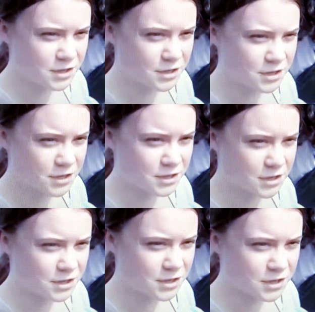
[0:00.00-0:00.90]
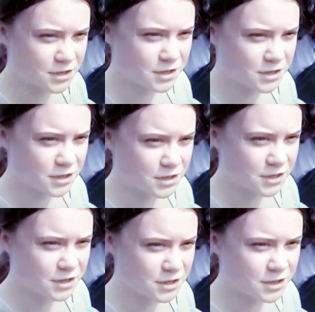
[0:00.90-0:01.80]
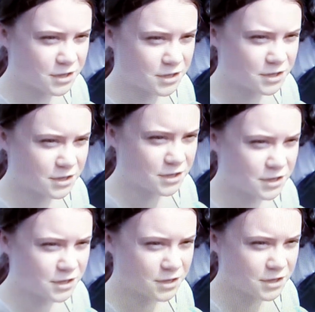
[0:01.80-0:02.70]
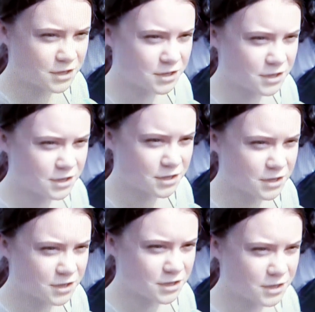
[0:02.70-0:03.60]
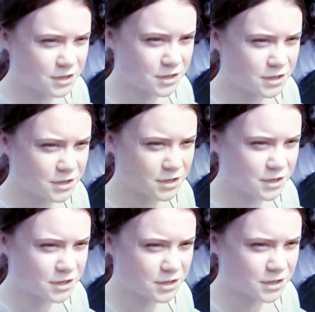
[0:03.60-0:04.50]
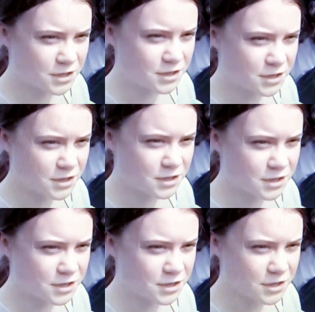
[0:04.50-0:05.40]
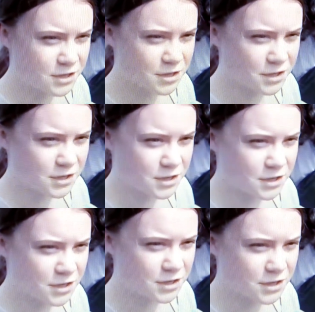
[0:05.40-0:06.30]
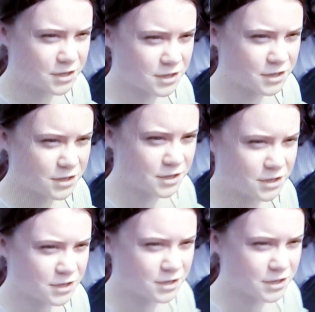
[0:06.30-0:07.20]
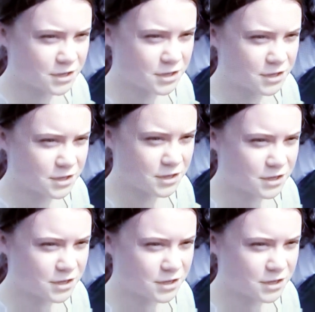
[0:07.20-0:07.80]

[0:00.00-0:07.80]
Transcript: Greta Thunberg, I'm told she's 21. Bye. Like and subscribe.